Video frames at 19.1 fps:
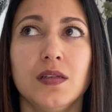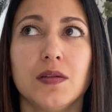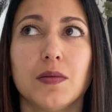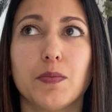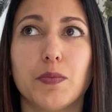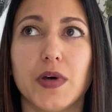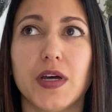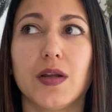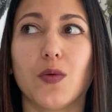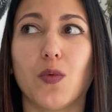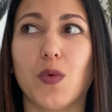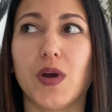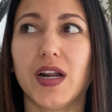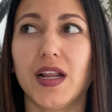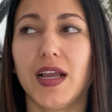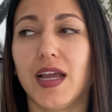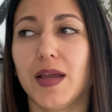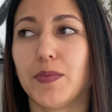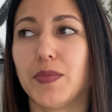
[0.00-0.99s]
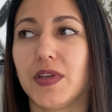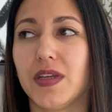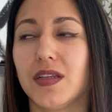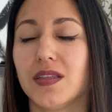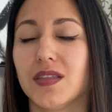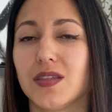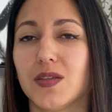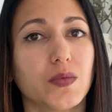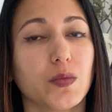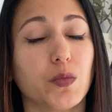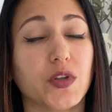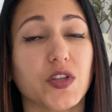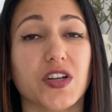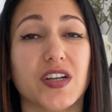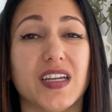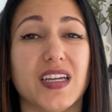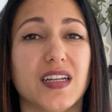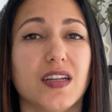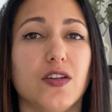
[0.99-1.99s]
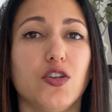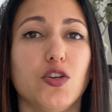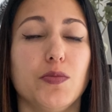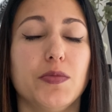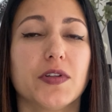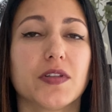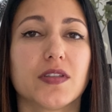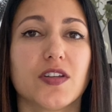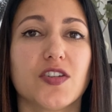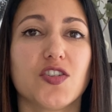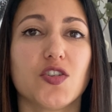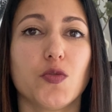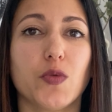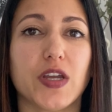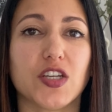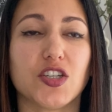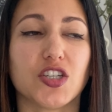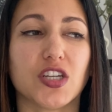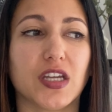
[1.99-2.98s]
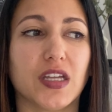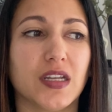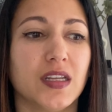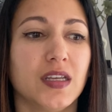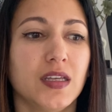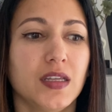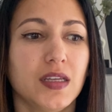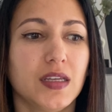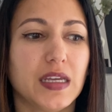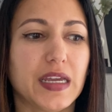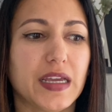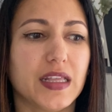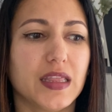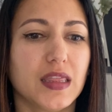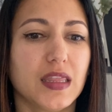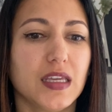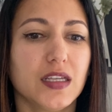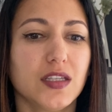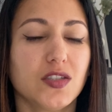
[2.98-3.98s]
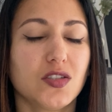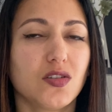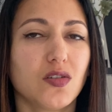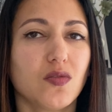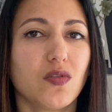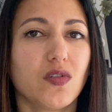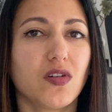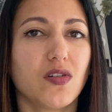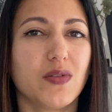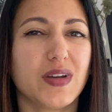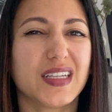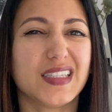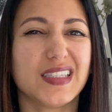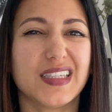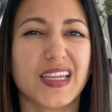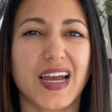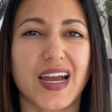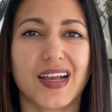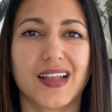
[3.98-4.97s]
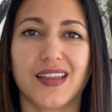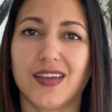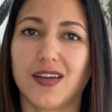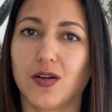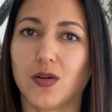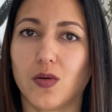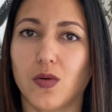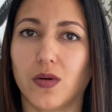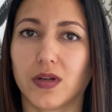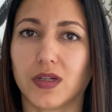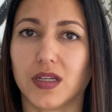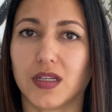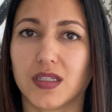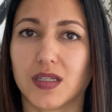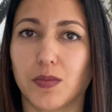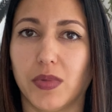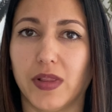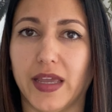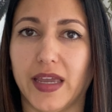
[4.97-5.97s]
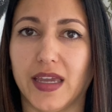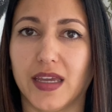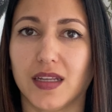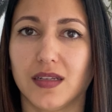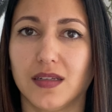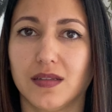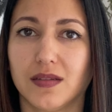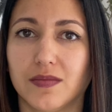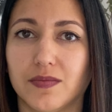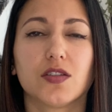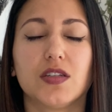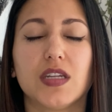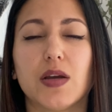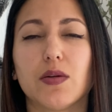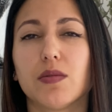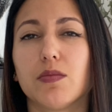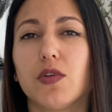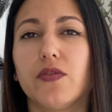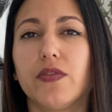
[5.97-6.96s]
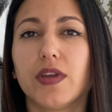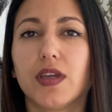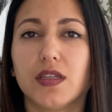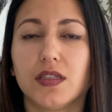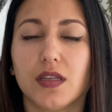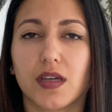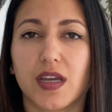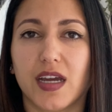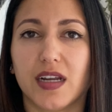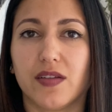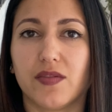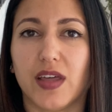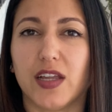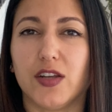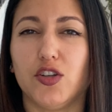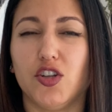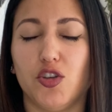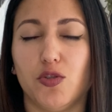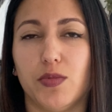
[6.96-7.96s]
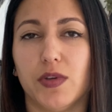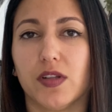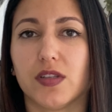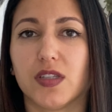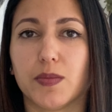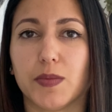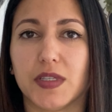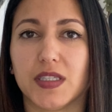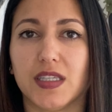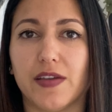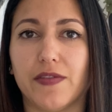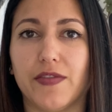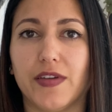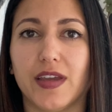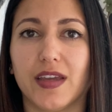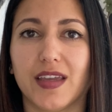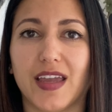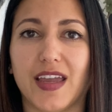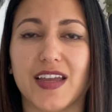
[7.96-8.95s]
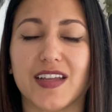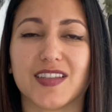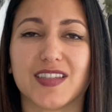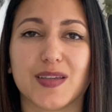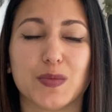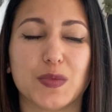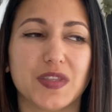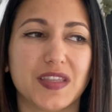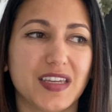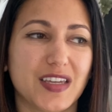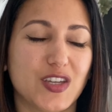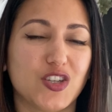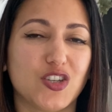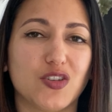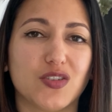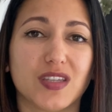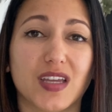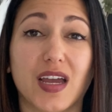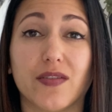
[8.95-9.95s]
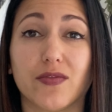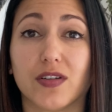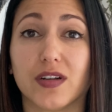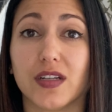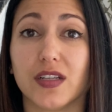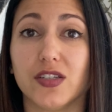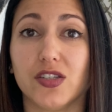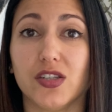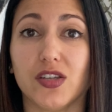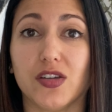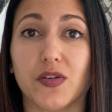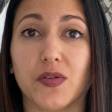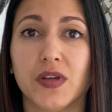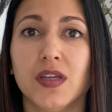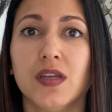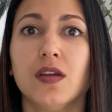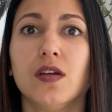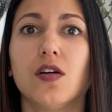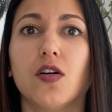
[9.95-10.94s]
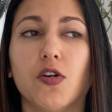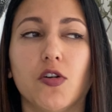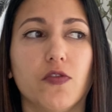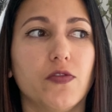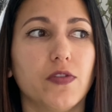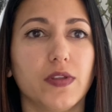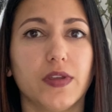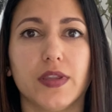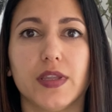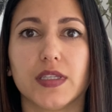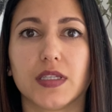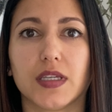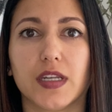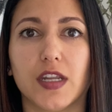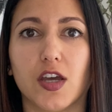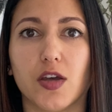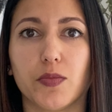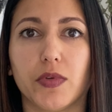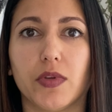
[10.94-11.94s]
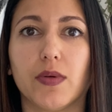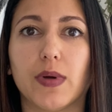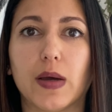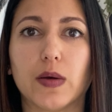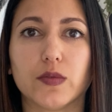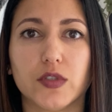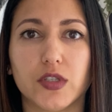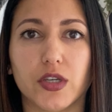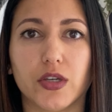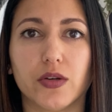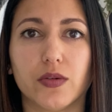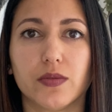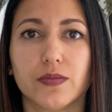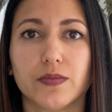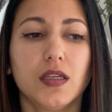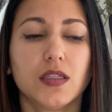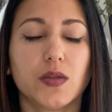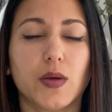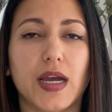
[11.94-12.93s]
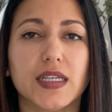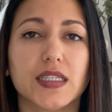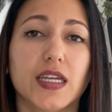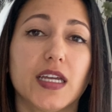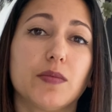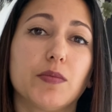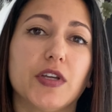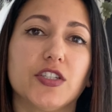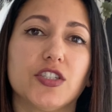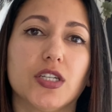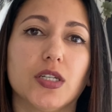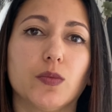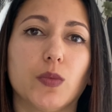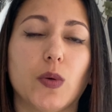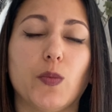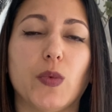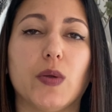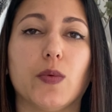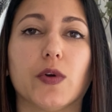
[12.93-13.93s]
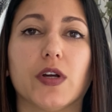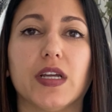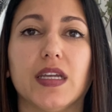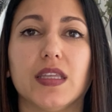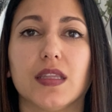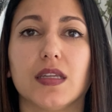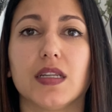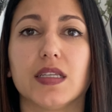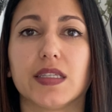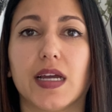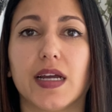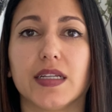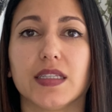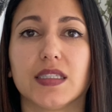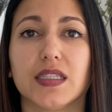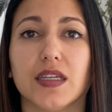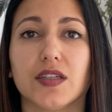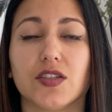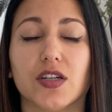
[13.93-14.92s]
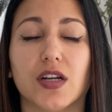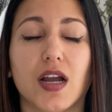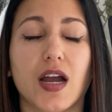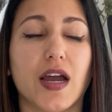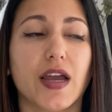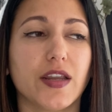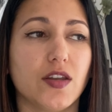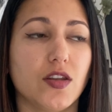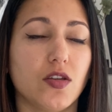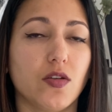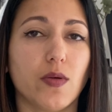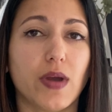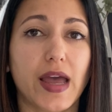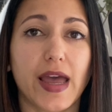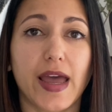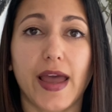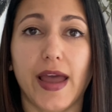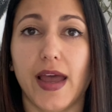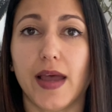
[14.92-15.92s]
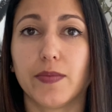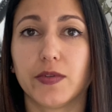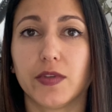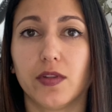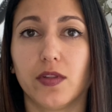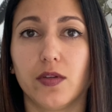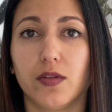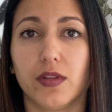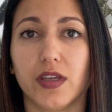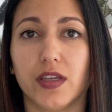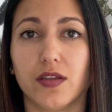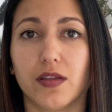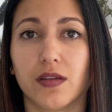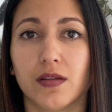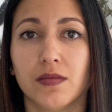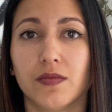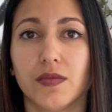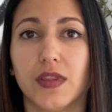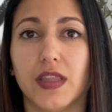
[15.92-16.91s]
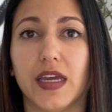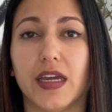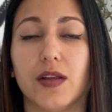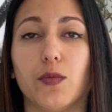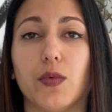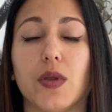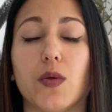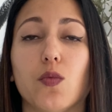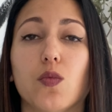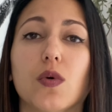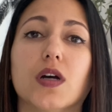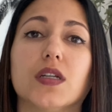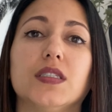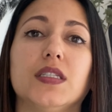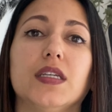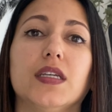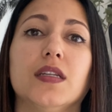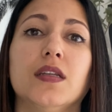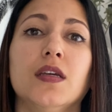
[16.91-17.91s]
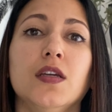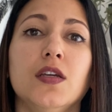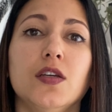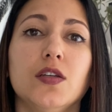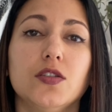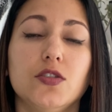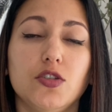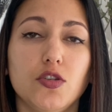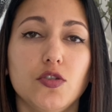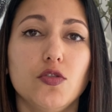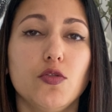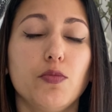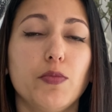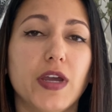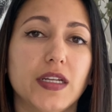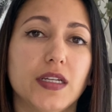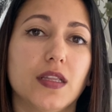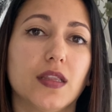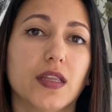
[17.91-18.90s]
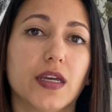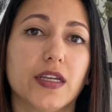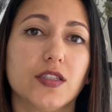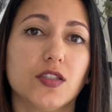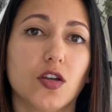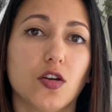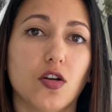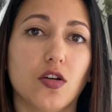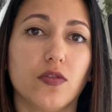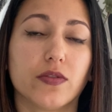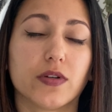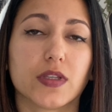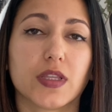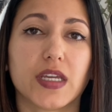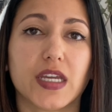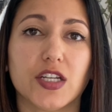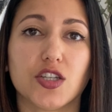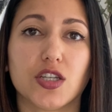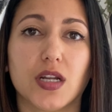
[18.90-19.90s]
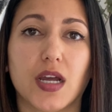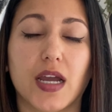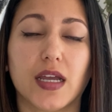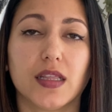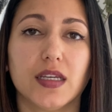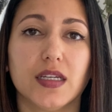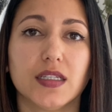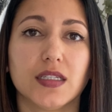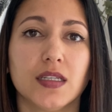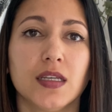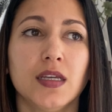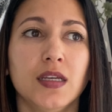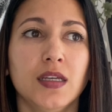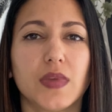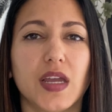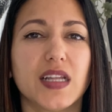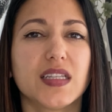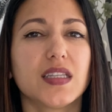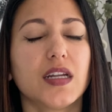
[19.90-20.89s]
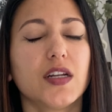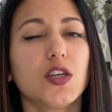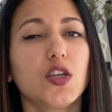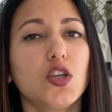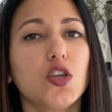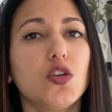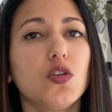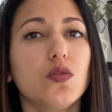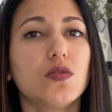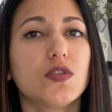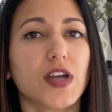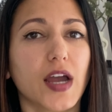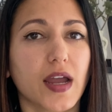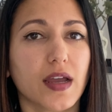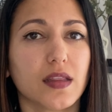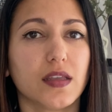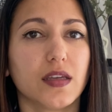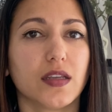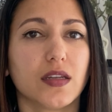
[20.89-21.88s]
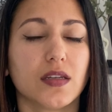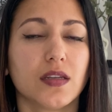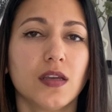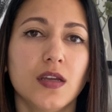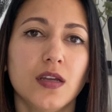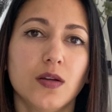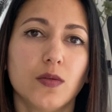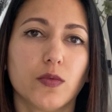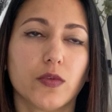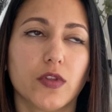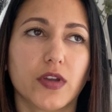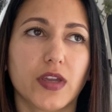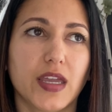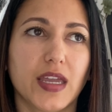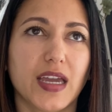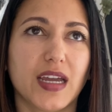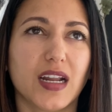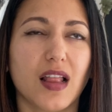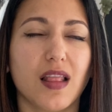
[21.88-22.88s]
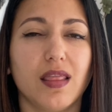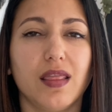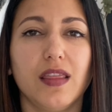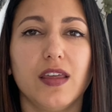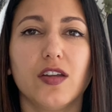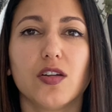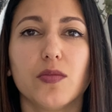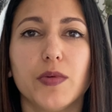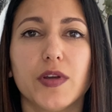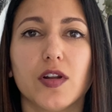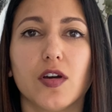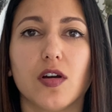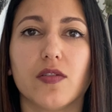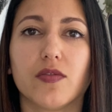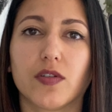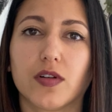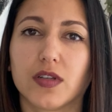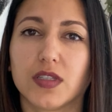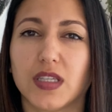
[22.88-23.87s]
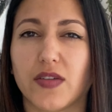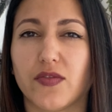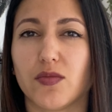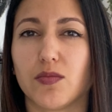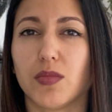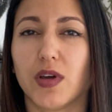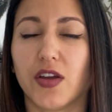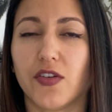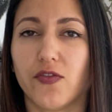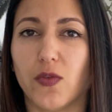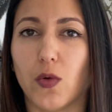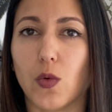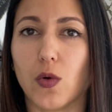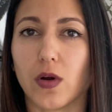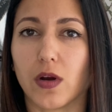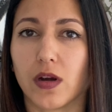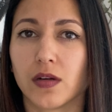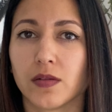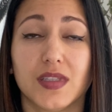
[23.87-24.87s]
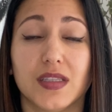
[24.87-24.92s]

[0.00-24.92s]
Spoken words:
But what happens when you're in a new build situation and things don't go exactly according to plan? So now we're moving into kind of that new build specific and some of the issues I've run into. Hopefully these can help you out too. So as I had mentioned, when we were in the design center, I knew absolutely that we wanted 2 pendant lights over the kitchen island. It's not a huge island. We're looking at a little bit over 7 by 4.